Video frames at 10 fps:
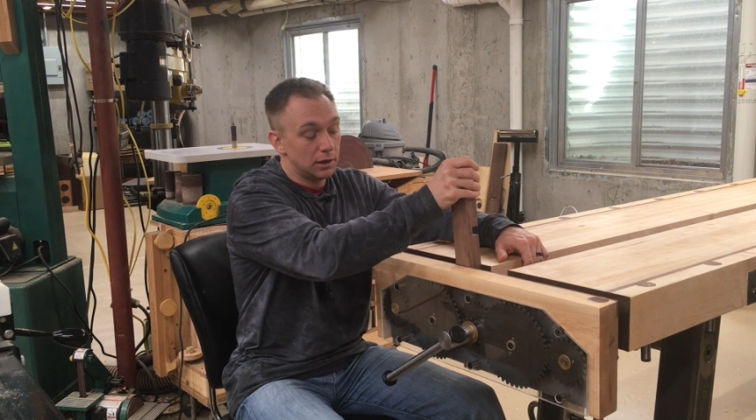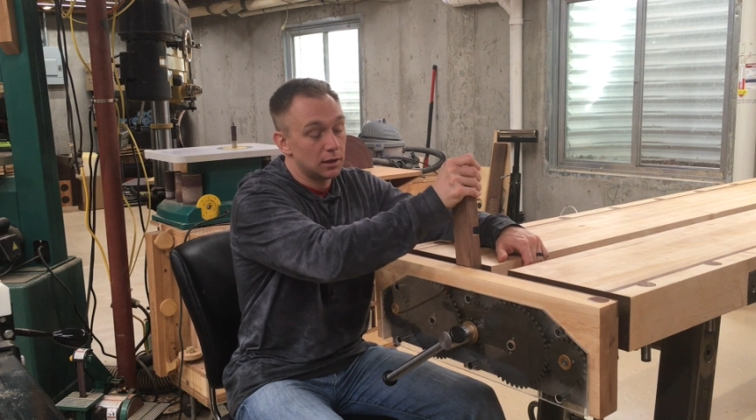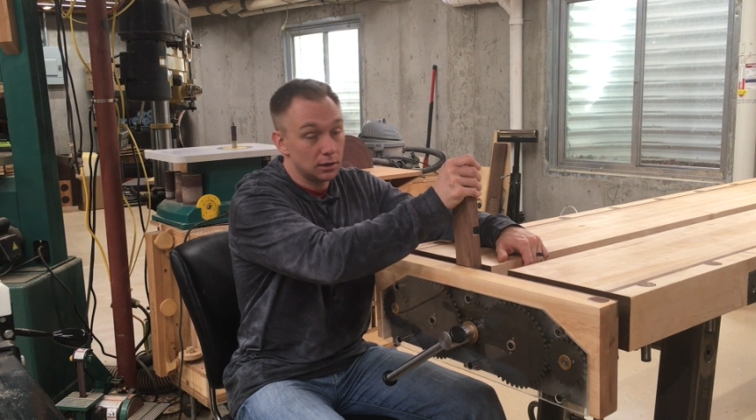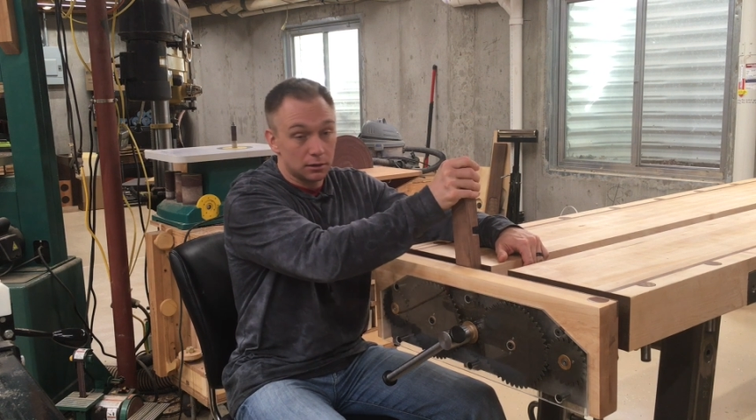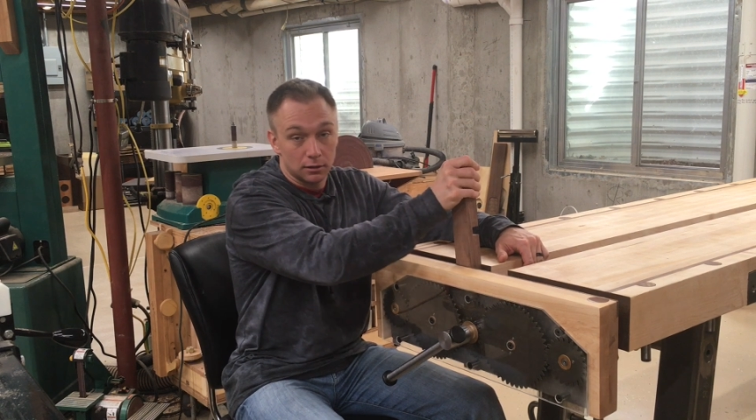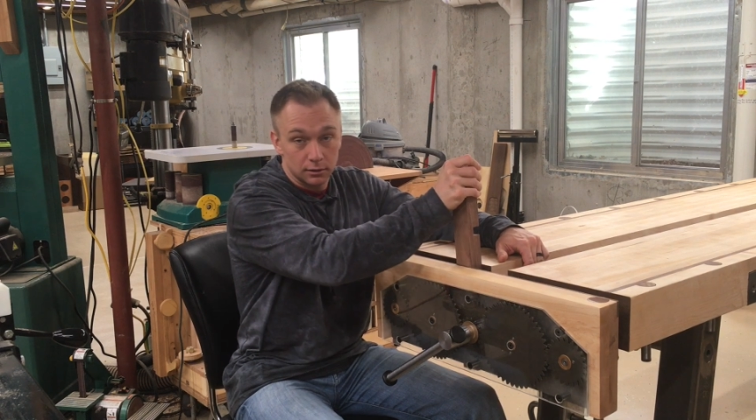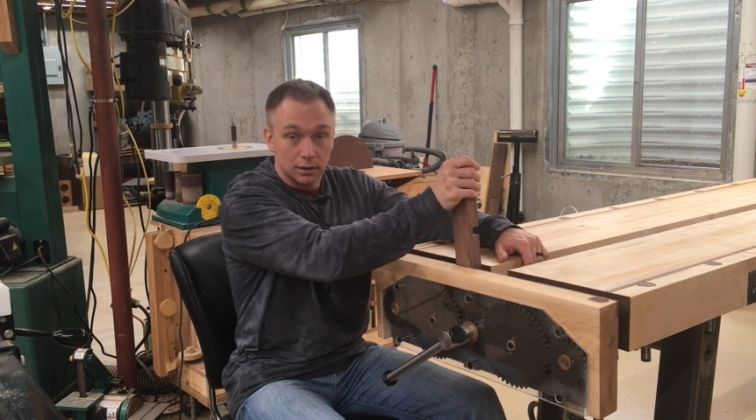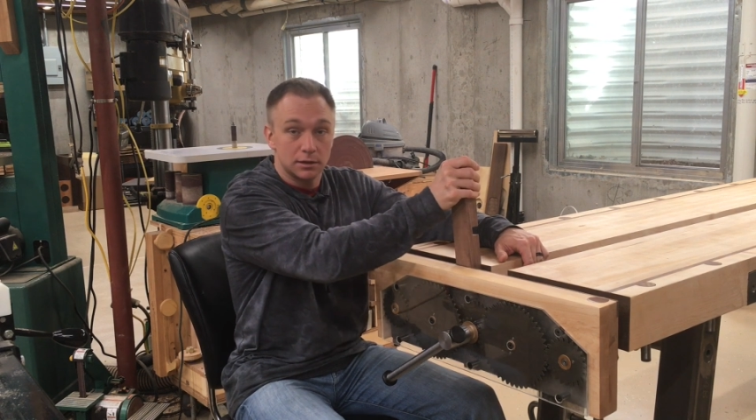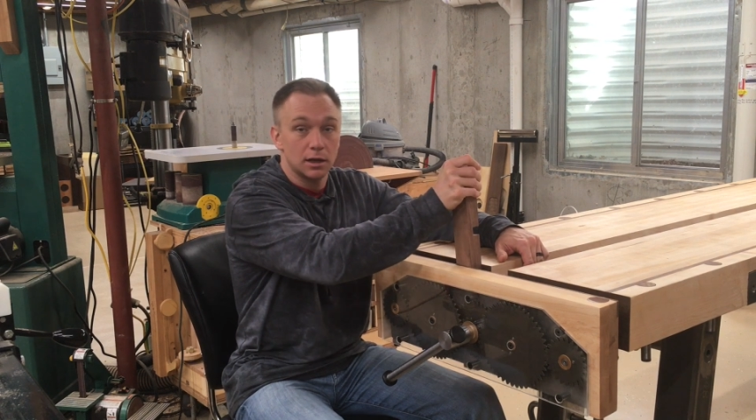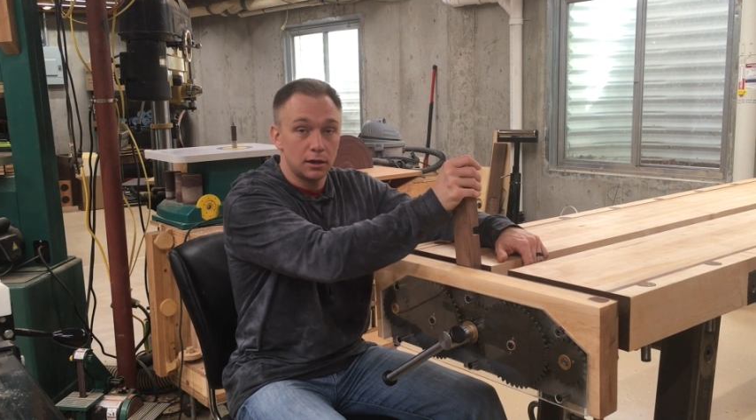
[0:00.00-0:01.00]
get a
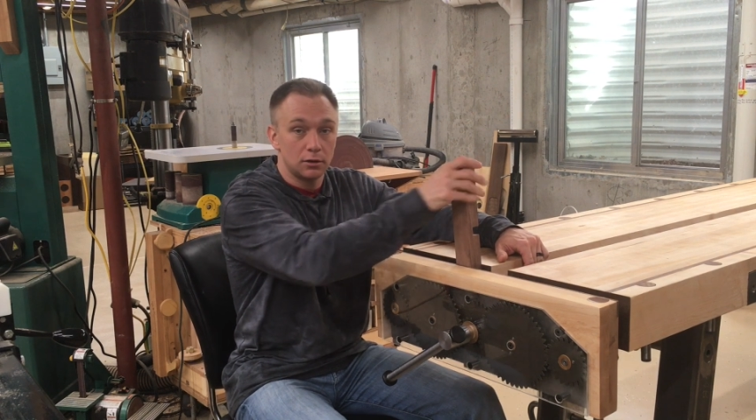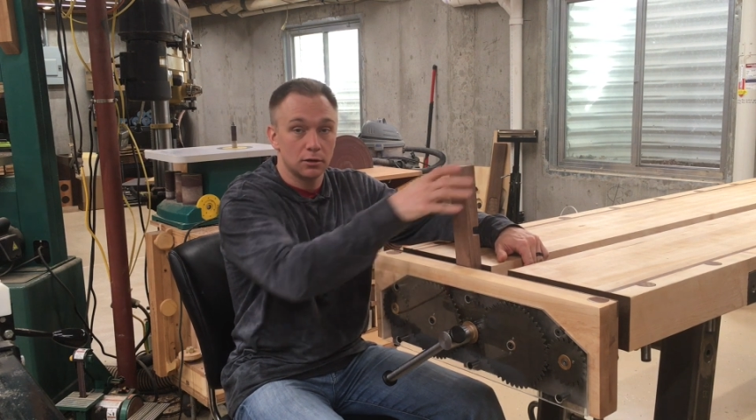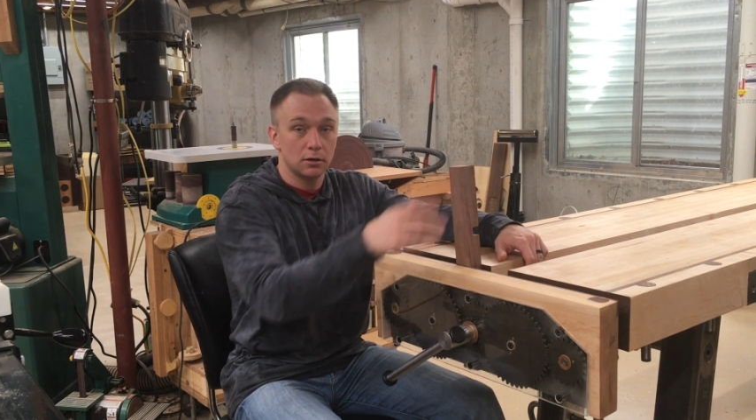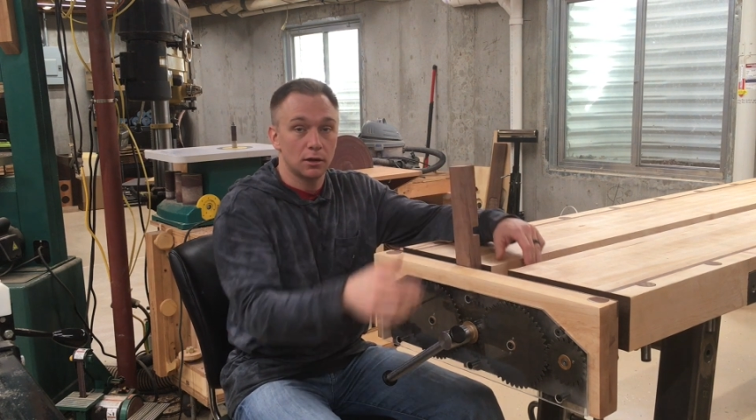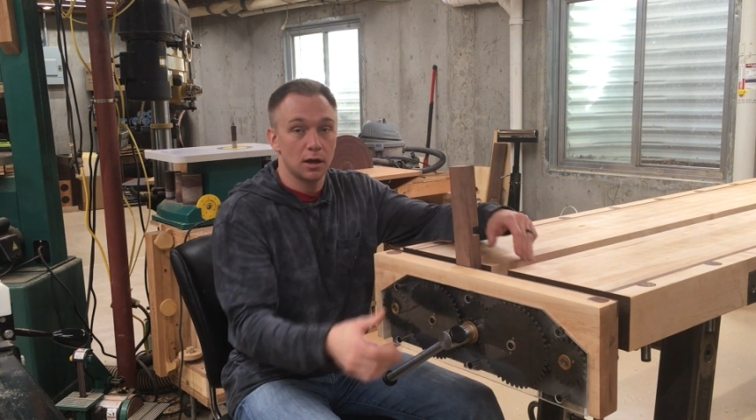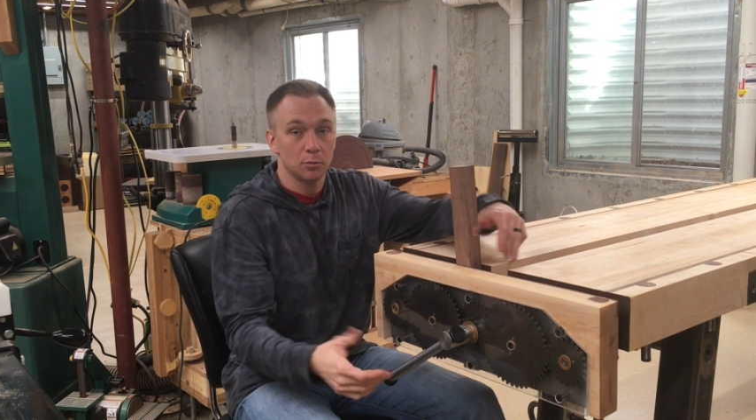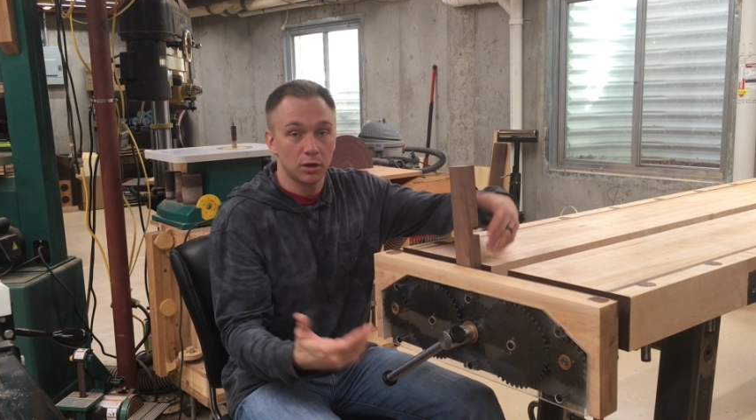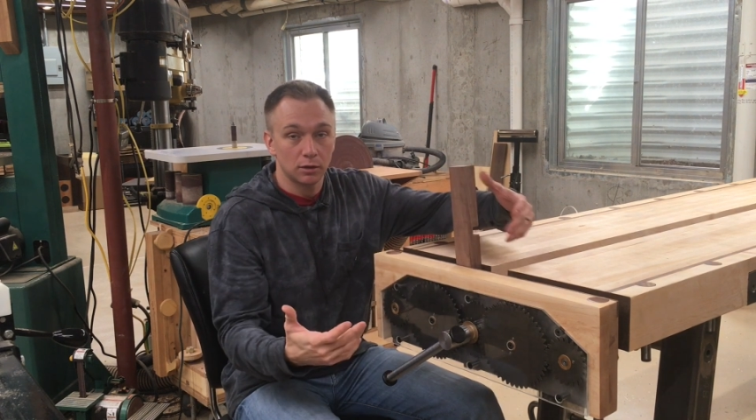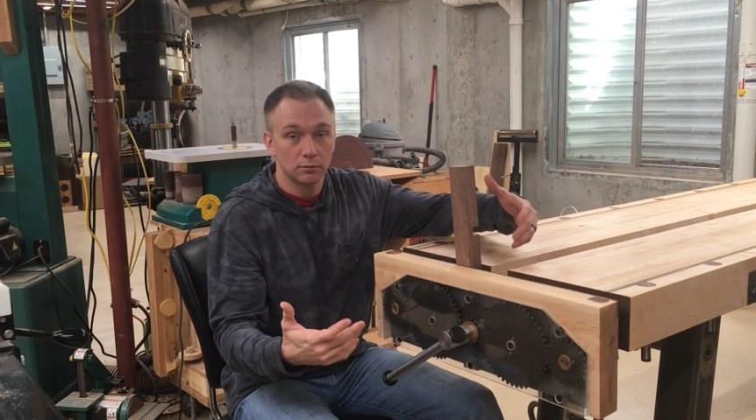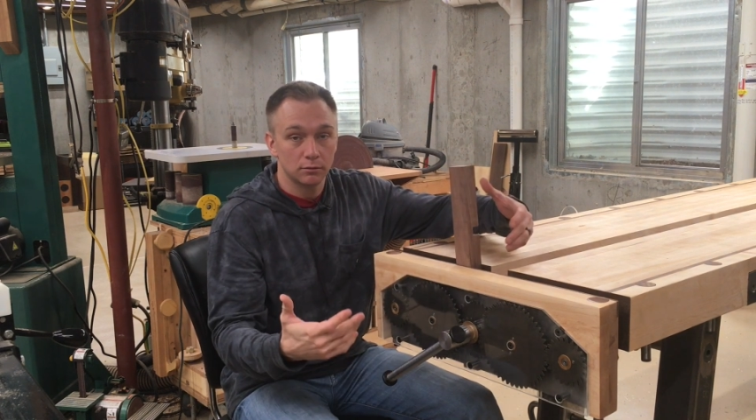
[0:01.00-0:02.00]
tighter
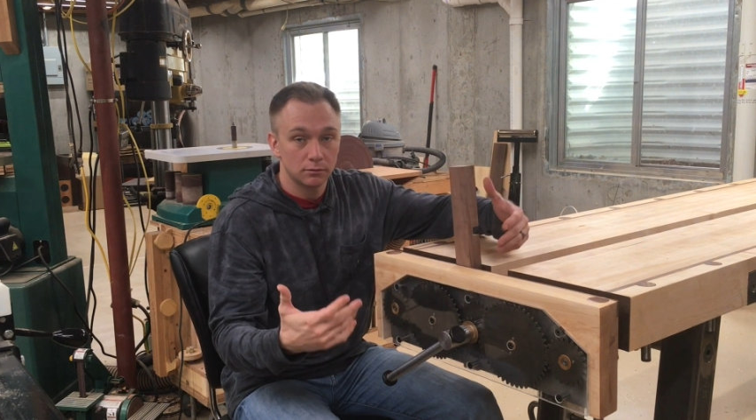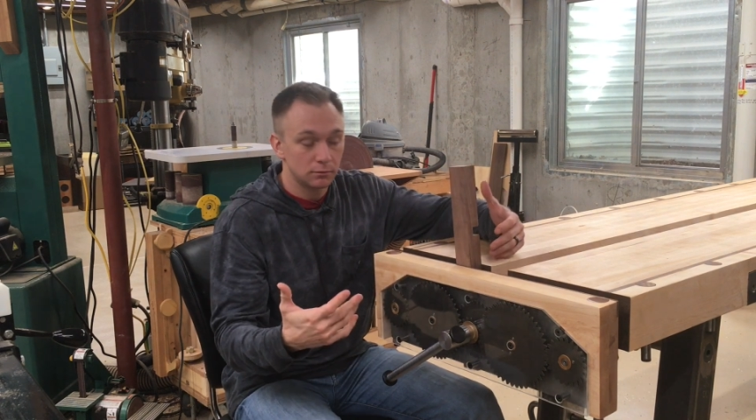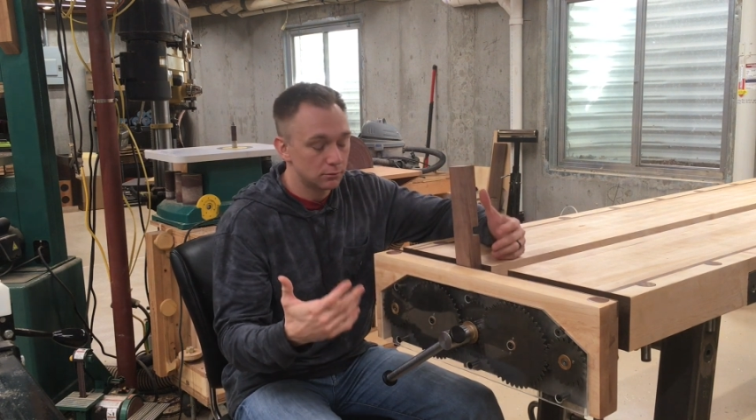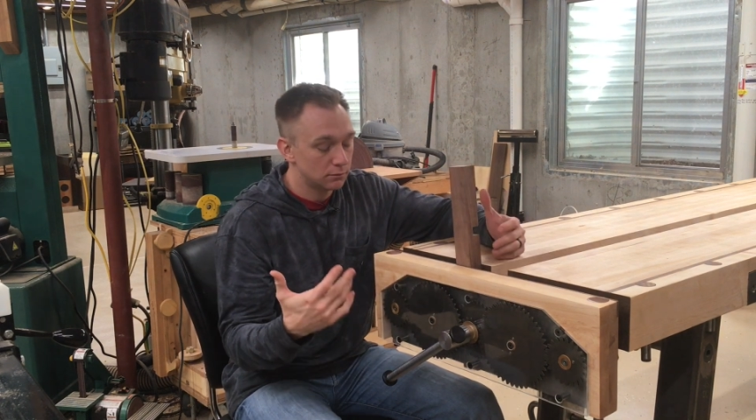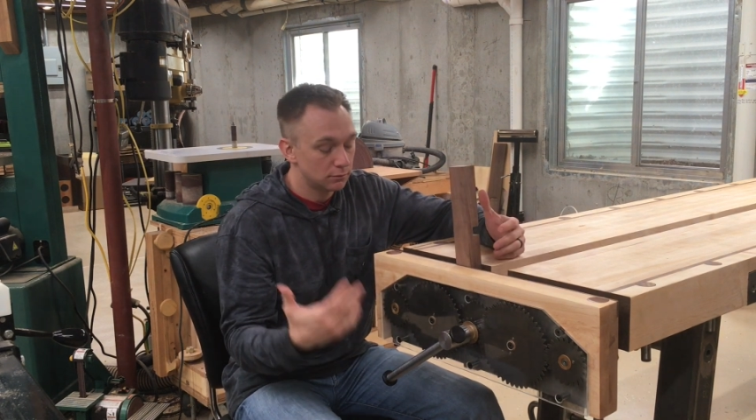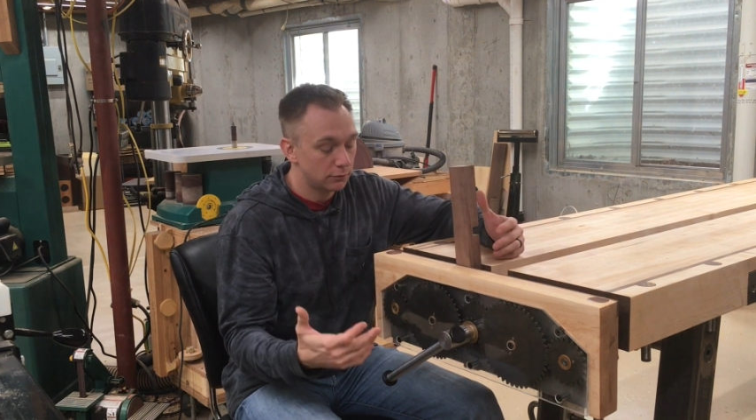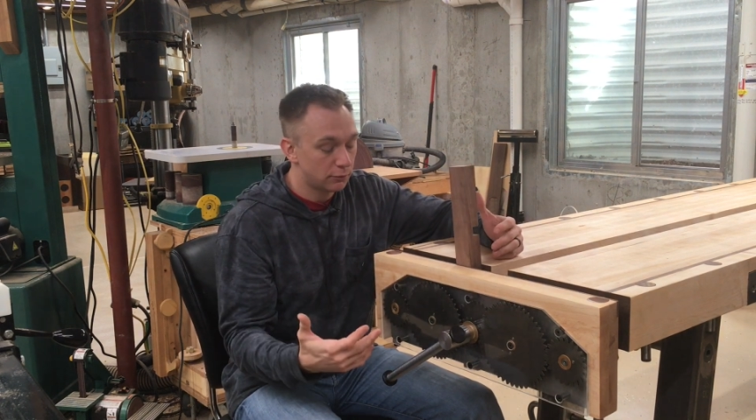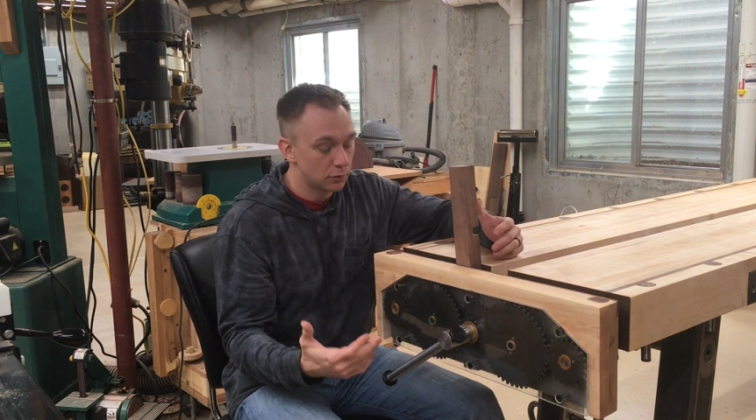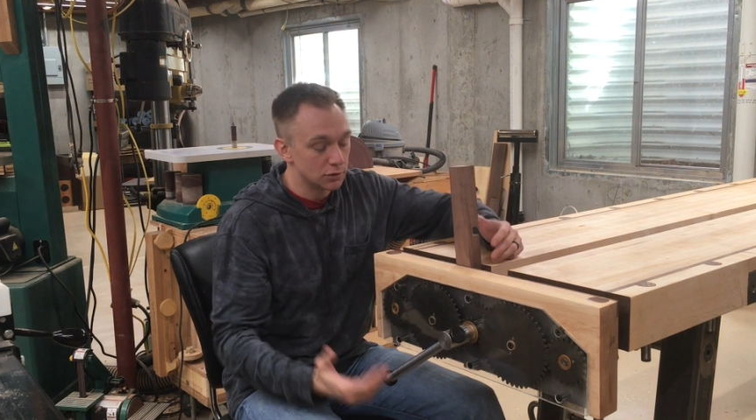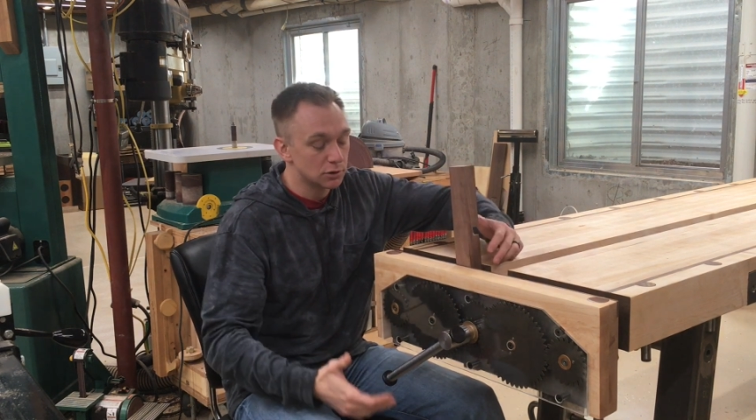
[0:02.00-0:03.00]
clamping force.